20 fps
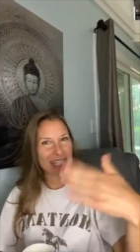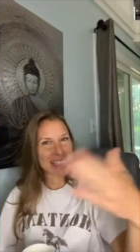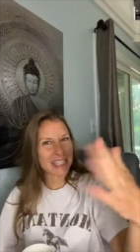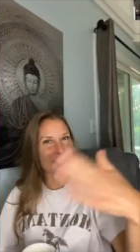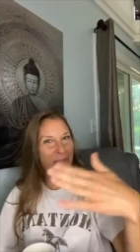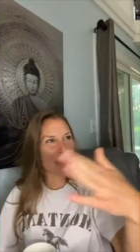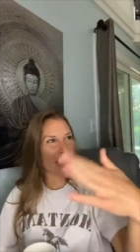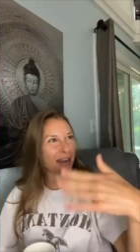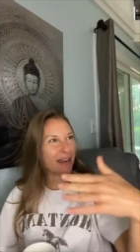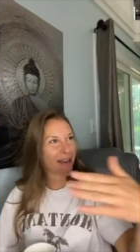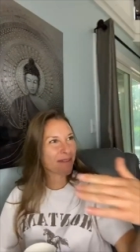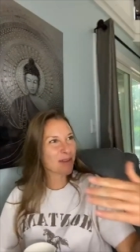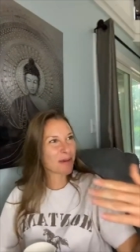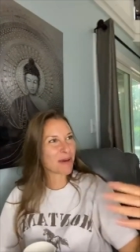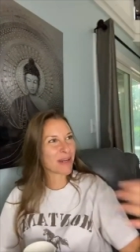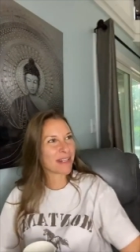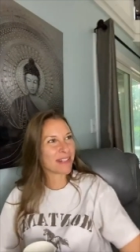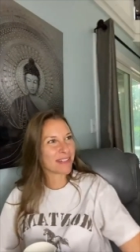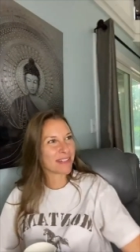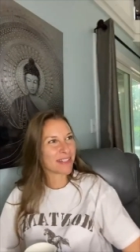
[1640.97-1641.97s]
Say bye to
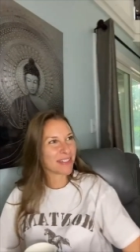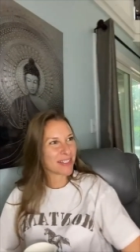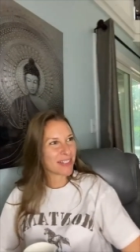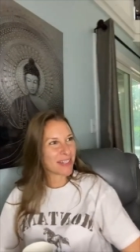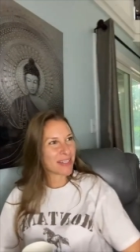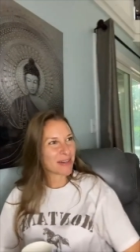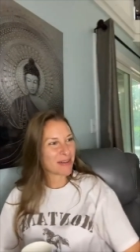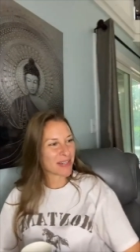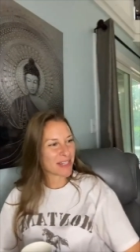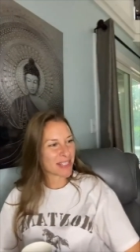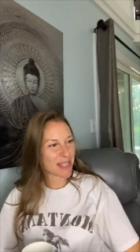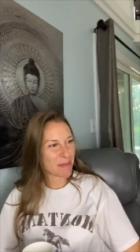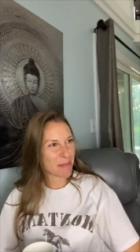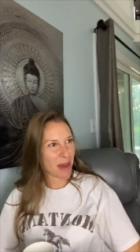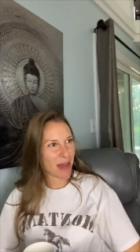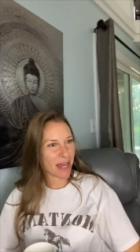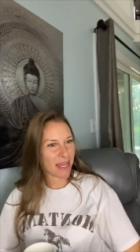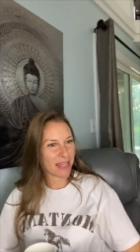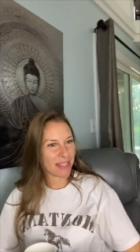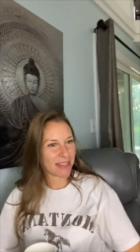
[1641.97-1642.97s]
everyone. I want to say
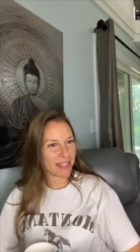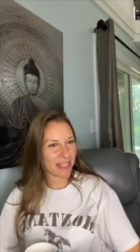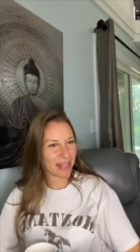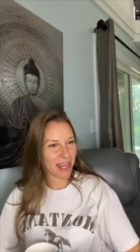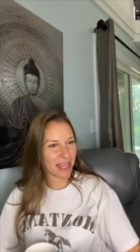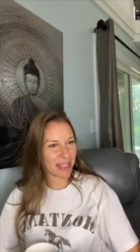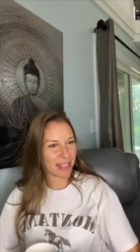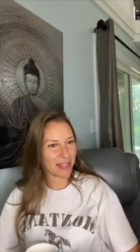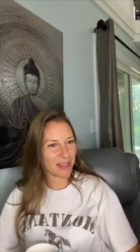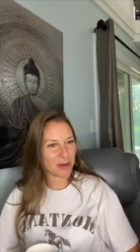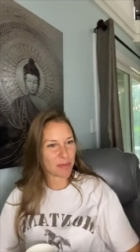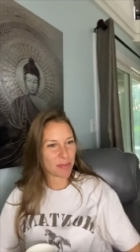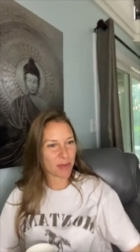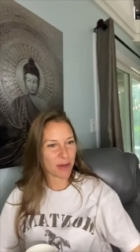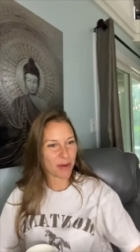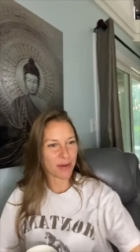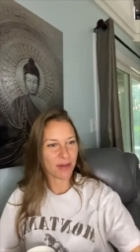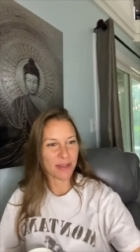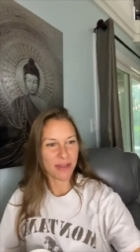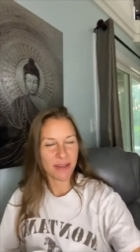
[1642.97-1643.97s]
bye and then I can help
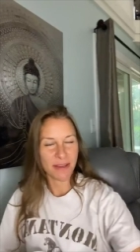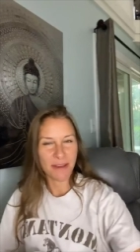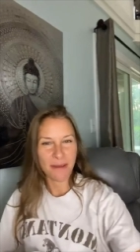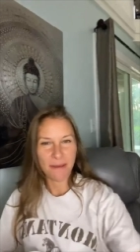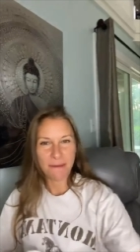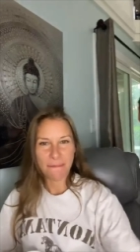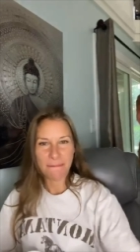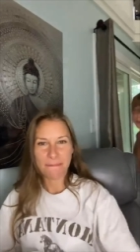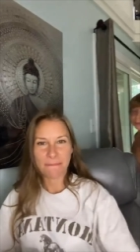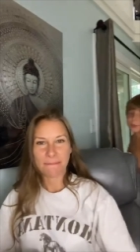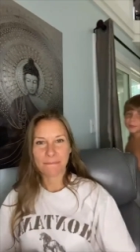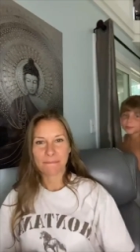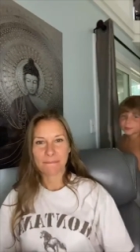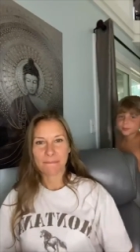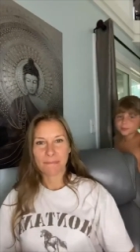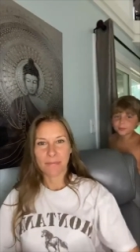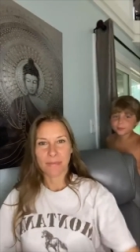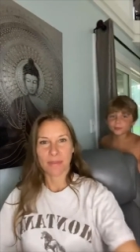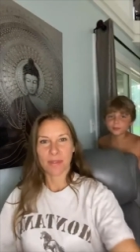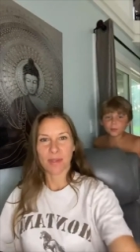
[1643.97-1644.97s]
you.
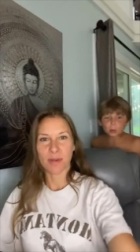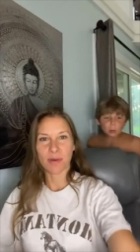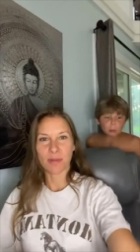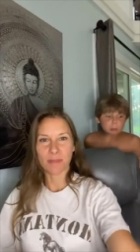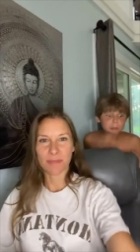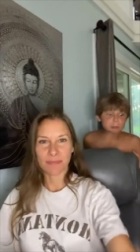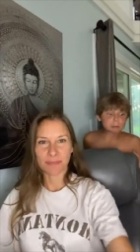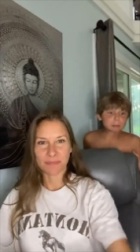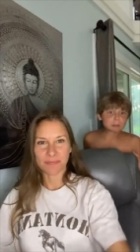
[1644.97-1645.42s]
Oh,